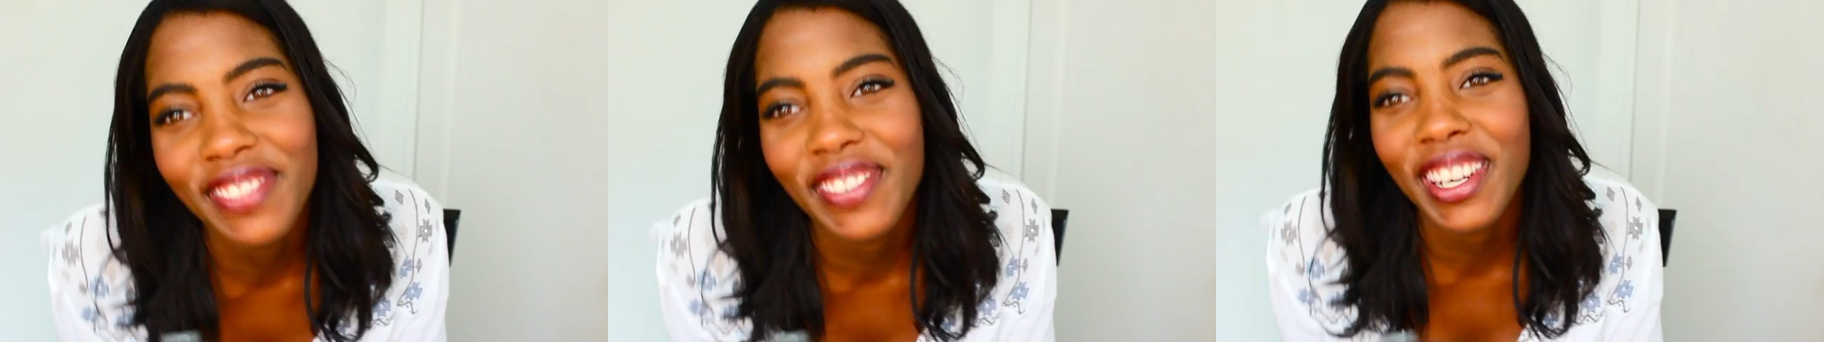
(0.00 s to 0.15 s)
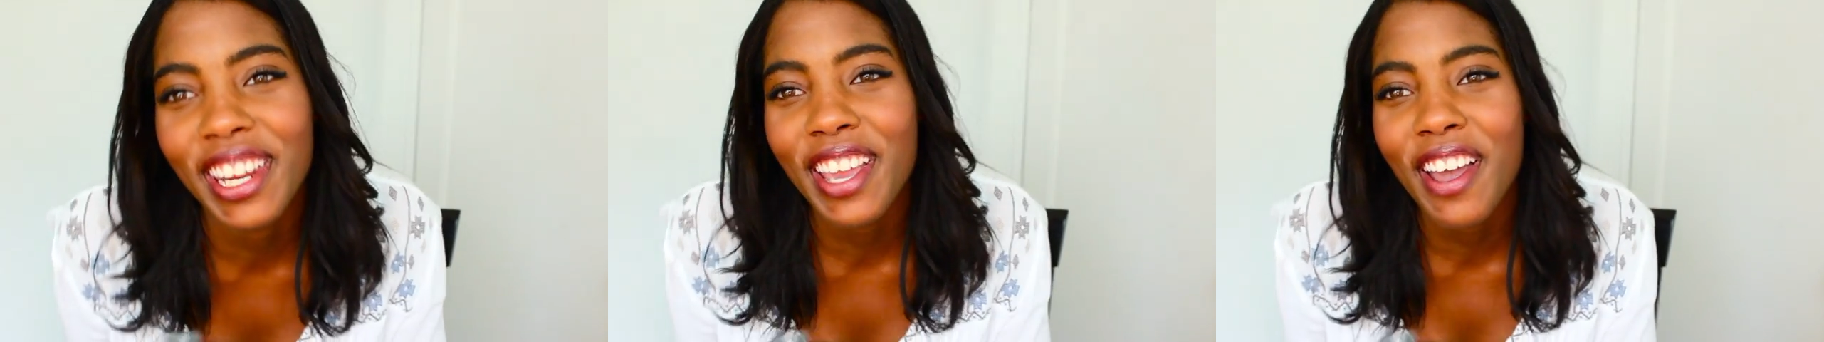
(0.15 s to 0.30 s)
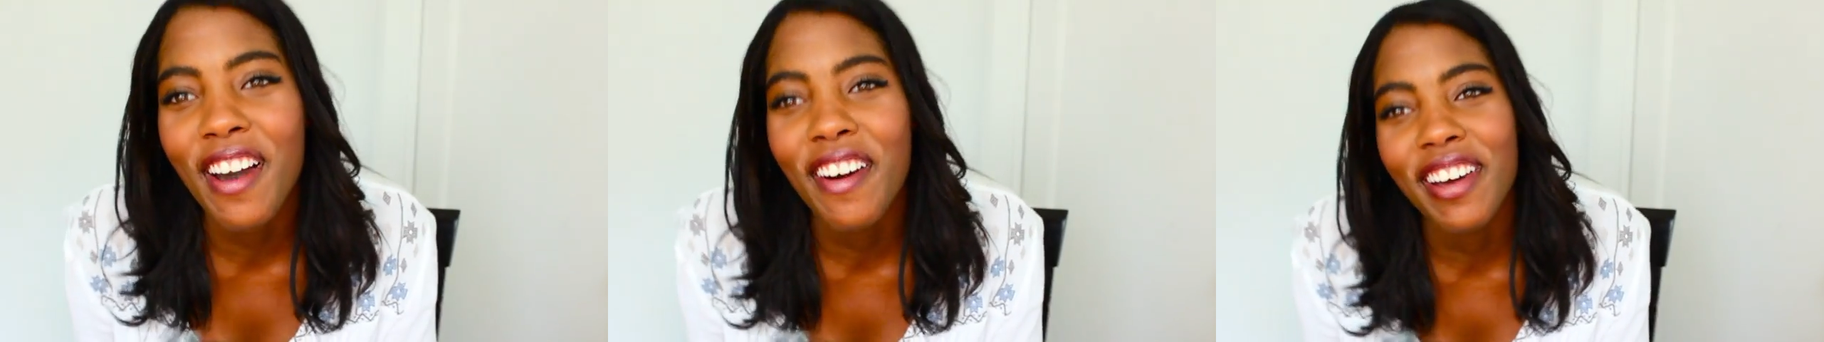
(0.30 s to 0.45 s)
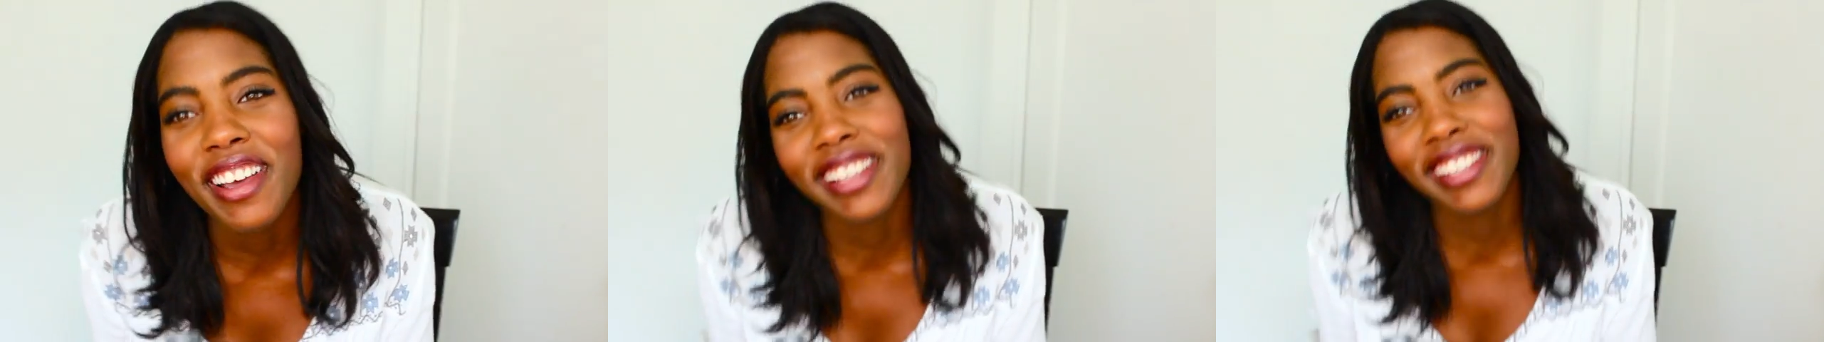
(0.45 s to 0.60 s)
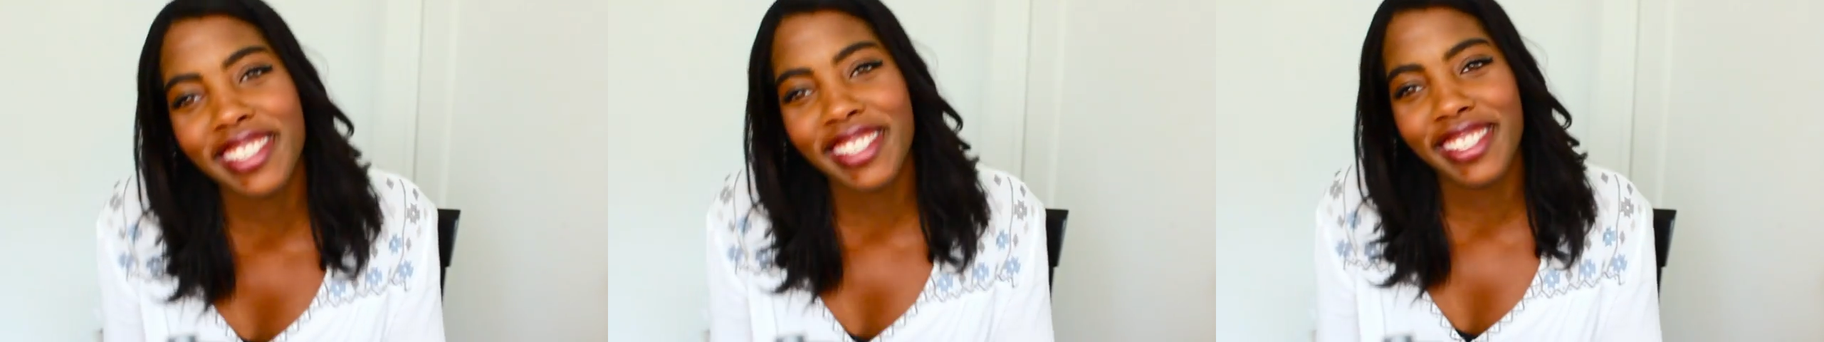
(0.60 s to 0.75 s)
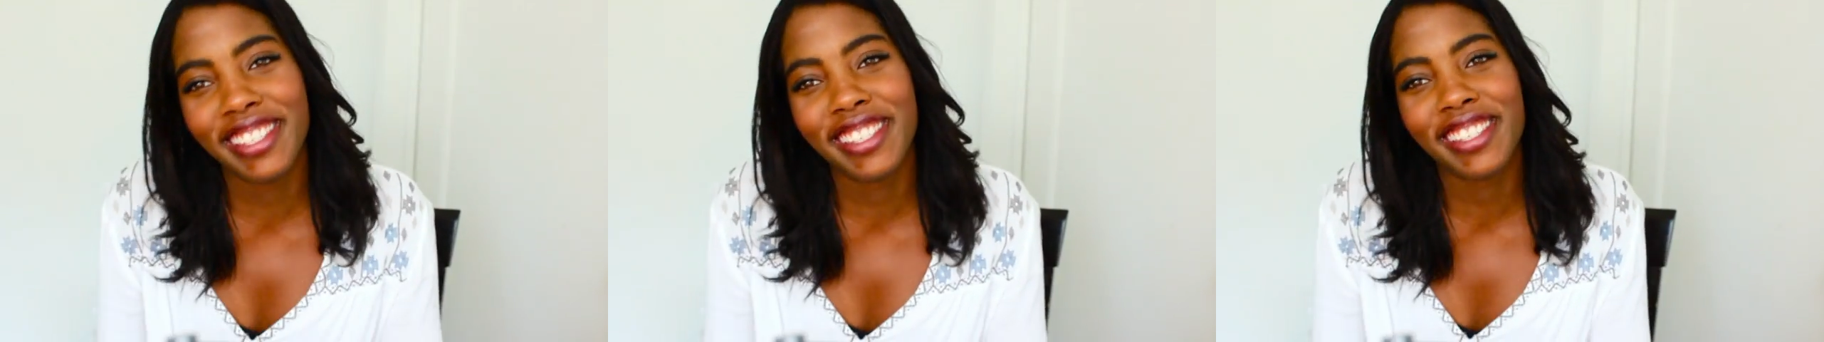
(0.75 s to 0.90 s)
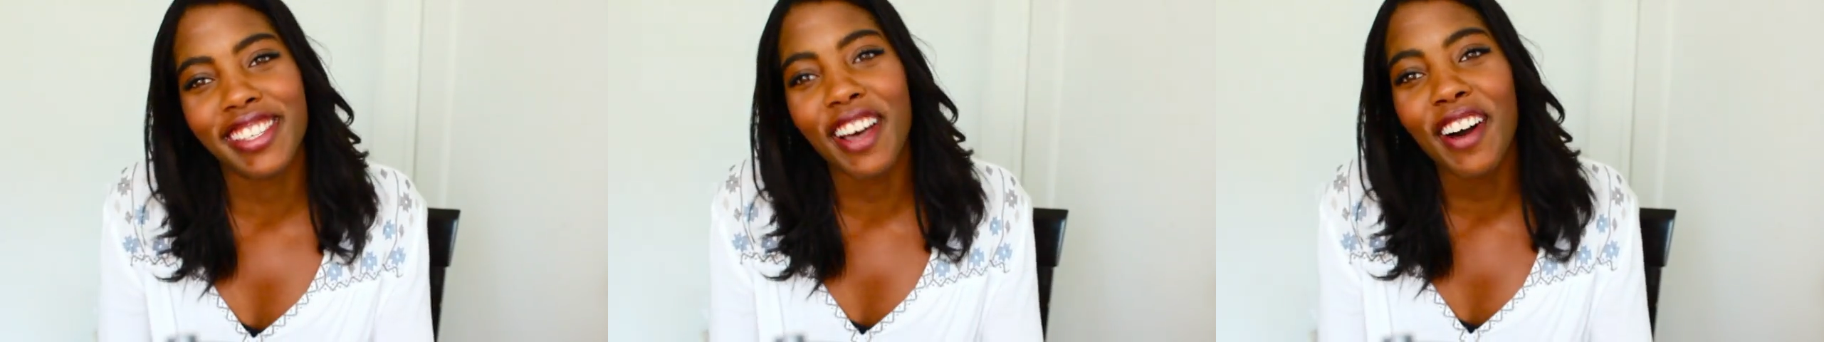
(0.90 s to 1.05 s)
This video is
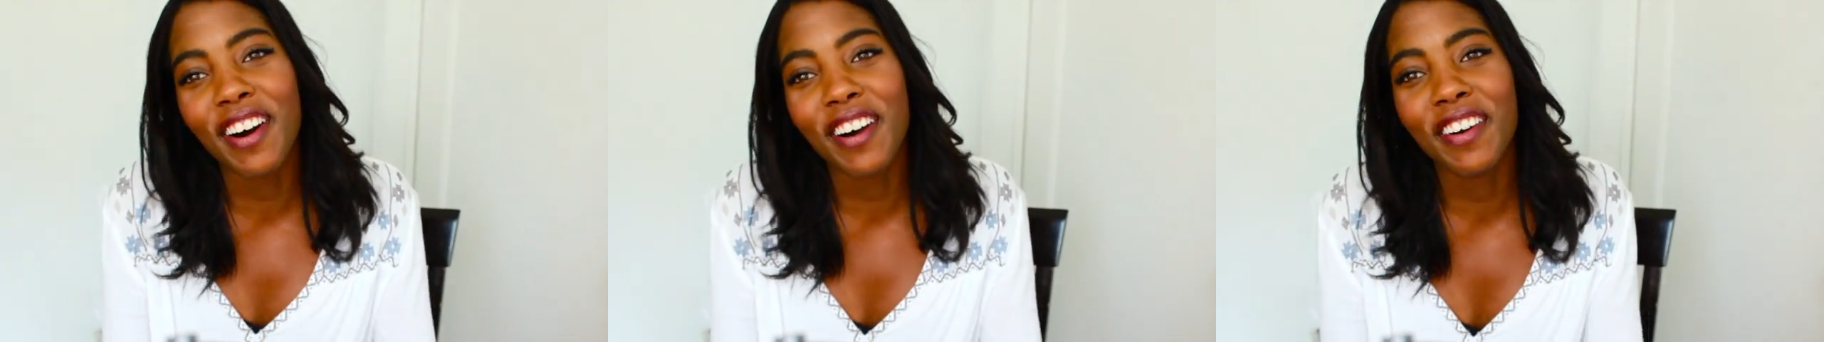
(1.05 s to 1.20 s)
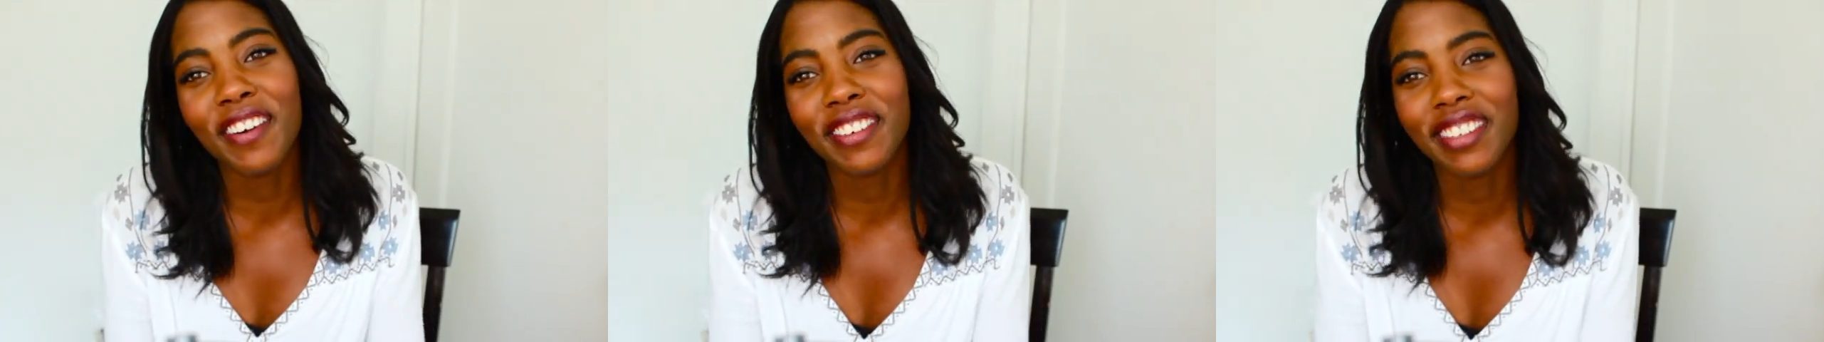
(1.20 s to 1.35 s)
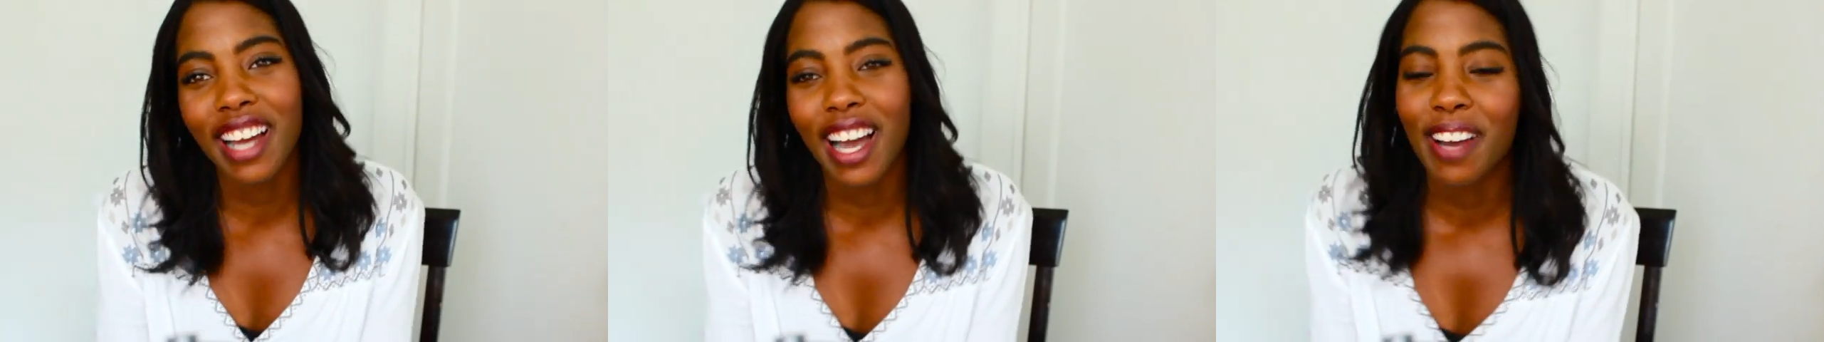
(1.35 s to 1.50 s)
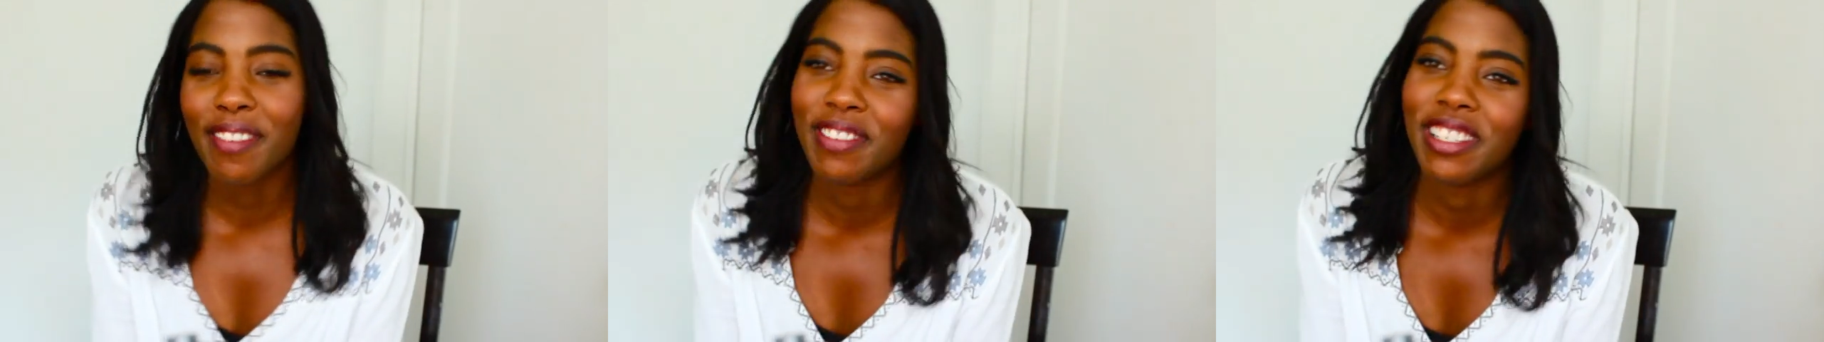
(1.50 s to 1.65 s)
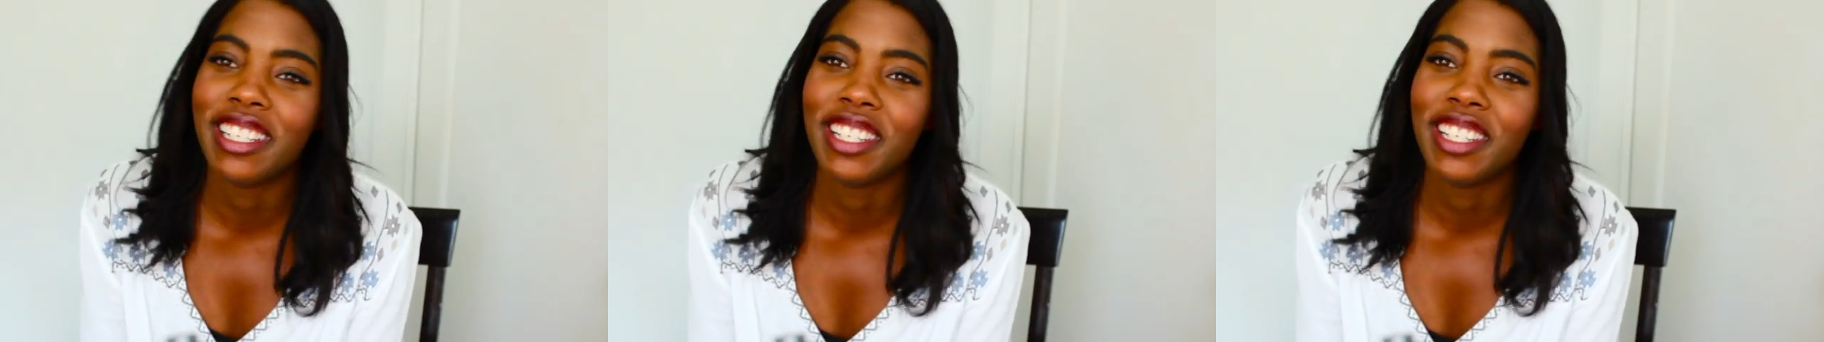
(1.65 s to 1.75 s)
so not